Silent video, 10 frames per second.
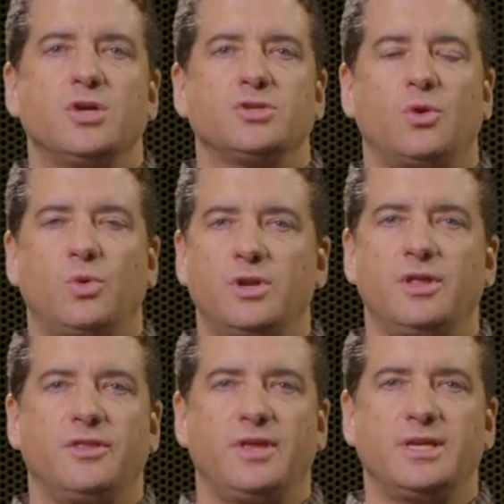So one
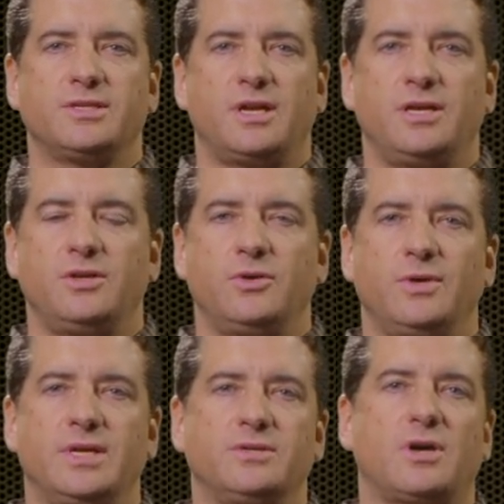of the things that I do
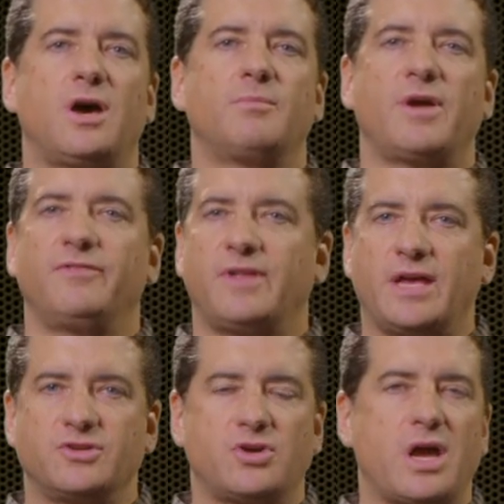is on my
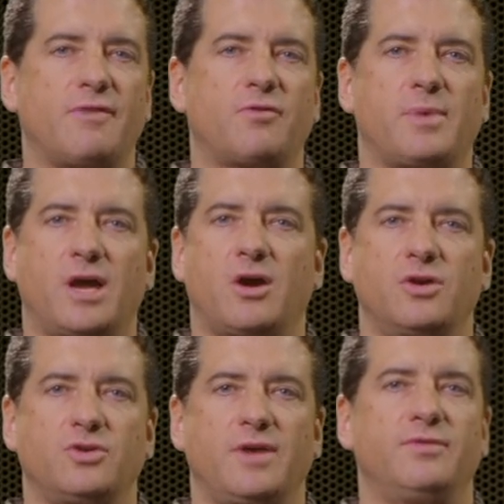flash drive or my
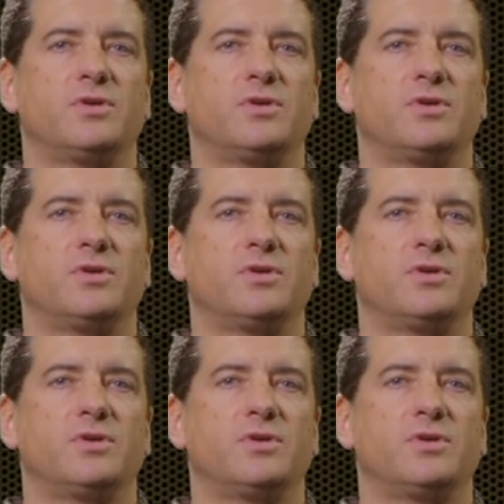hard drive,